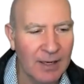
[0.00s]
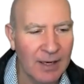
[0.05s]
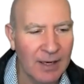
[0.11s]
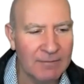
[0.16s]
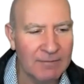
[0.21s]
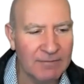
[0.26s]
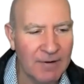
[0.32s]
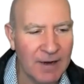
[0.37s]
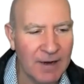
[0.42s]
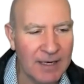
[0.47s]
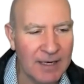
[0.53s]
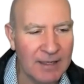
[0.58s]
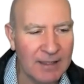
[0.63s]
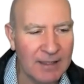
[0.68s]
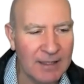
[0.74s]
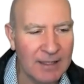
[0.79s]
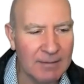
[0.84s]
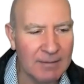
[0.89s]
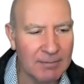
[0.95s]
And
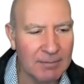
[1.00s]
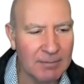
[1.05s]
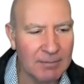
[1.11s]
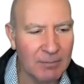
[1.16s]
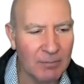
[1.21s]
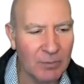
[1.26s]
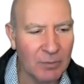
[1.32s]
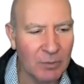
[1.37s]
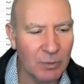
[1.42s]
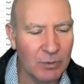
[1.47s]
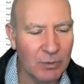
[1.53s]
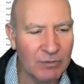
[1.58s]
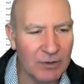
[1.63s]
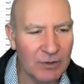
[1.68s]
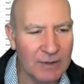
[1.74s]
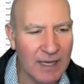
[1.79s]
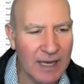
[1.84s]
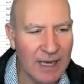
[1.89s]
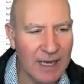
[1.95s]
finally, we've
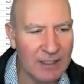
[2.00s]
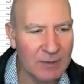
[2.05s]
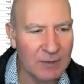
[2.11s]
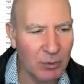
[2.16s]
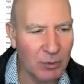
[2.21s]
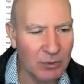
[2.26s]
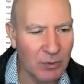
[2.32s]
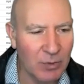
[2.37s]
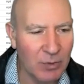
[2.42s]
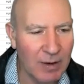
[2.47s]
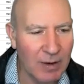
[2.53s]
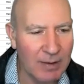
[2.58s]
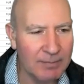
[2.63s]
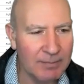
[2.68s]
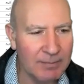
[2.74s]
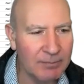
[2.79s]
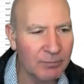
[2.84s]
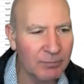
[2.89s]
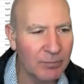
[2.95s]
got the export
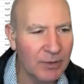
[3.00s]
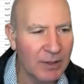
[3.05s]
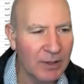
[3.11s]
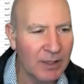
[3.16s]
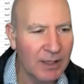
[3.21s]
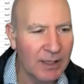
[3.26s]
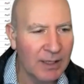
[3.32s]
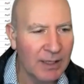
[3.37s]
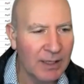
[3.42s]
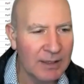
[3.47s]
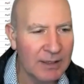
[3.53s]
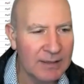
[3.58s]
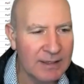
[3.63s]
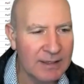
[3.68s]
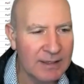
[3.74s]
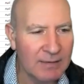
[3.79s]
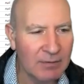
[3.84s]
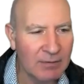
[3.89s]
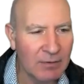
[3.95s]
query.
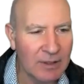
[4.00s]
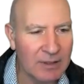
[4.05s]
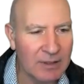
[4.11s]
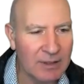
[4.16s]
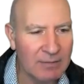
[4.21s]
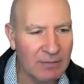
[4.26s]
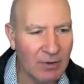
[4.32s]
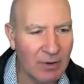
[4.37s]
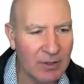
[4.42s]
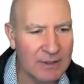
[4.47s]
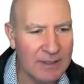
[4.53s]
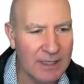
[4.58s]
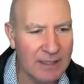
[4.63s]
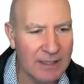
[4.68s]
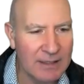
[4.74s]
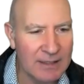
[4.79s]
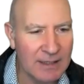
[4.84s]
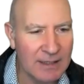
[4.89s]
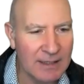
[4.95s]
Let's have a look at the advanced
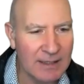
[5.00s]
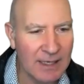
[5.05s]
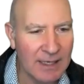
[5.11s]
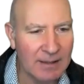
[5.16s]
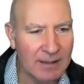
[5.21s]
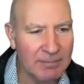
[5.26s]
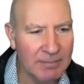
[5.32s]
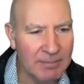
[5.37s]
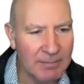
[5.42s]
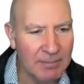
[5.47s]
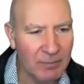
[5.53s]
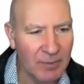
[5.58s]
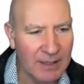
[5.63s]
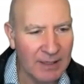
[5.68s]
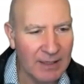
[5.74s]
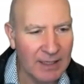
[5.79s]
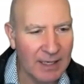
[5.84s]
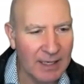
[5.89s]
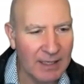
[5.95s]
editor here.
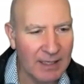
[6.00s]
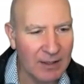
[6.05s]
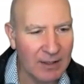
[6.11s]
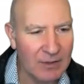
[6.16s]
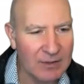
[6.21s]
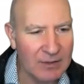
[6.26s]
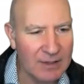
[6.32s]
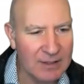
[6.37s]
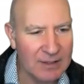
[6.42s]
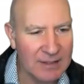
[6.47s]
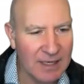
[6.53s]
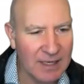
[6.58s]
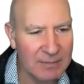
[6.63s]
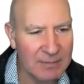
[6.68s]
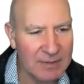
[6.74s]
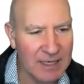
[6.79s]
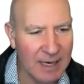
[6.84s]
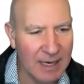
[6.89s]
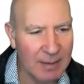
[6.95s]
Again, it goes to the
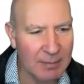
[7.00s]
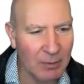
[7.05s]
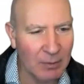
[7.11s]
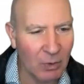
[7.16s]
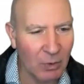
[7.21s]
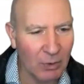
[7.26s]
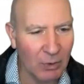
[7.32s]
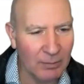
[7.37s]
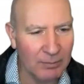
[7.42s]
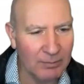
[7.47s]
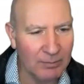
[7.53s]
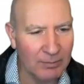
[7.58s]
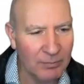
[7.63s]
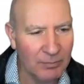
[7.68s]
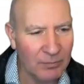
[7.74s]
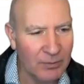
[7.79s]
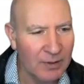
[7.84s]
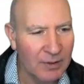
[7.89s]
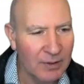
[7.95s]
same table all.
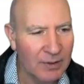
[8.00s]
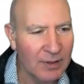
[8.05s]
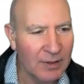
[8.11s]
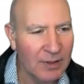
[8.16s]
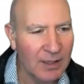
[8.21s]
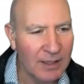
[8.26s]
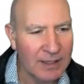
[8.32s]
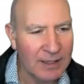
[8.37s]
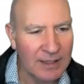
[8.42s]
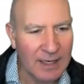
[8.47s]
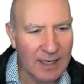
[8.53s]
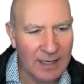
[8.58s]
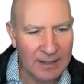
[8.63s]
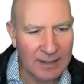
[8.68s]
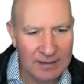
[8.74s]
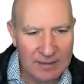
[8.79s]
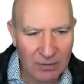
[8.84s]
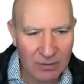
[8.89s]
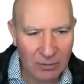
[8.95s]
Again,
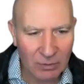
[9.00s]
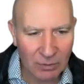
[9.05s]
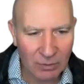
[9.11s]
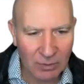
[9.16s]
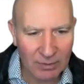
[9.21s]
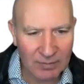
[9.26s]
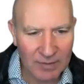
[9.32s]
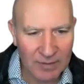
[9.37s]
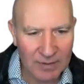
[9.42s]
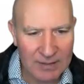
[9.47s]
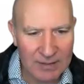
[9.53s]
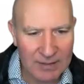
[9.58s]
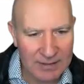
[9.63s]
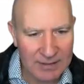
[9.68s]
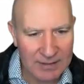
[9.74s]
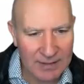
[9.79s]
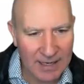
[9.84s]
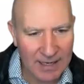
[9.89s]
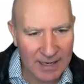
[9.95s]
it's got all of these
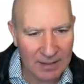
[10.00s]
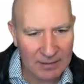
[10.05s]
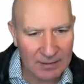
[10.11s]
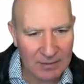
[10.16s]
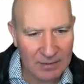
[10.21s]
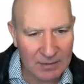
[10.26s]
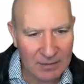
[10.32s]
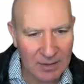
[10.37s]
listed out